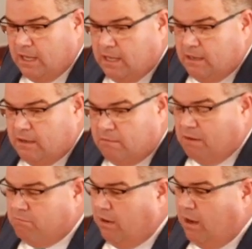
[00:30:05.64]
But
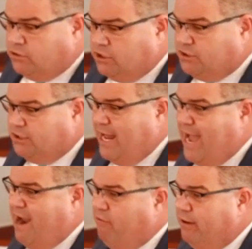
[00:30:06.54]
Moses and
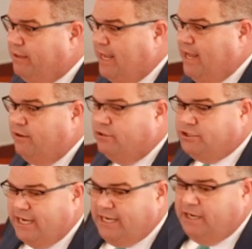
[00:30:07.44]
Aaron
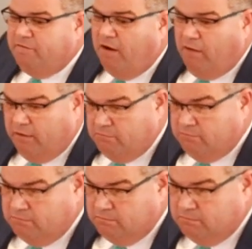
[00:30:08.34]
interceded for them.
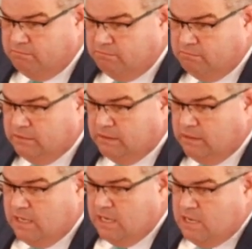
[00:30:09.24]

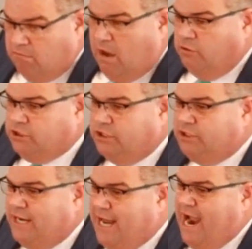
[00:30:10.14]
Moses and
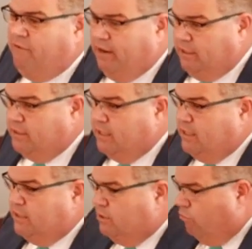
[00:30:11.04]
Aaron
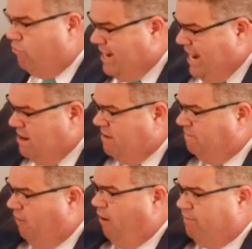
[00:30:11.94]
went in
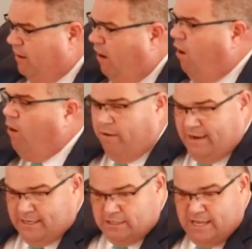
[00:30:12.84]
before the Lord
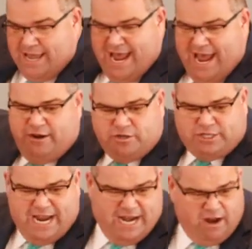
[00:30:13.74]
and
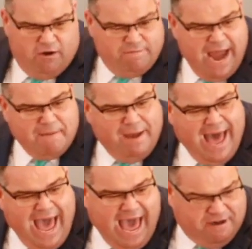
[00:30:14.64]
interceded on their
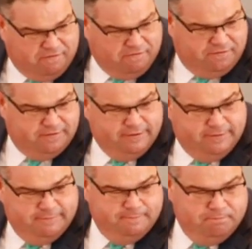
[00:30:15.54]
behalf.
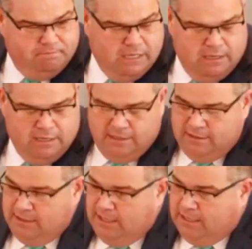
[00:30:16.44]

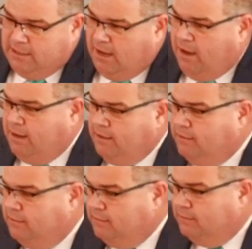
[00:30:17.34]
And God
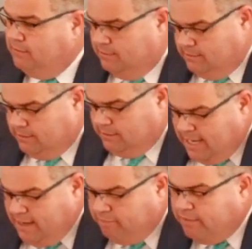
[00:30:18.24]

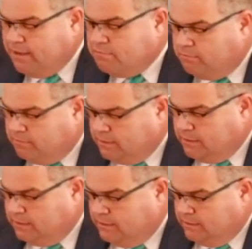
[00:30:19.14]
gave them
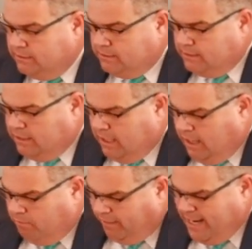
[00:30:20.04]
a
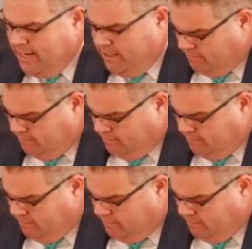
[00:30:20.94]
plan.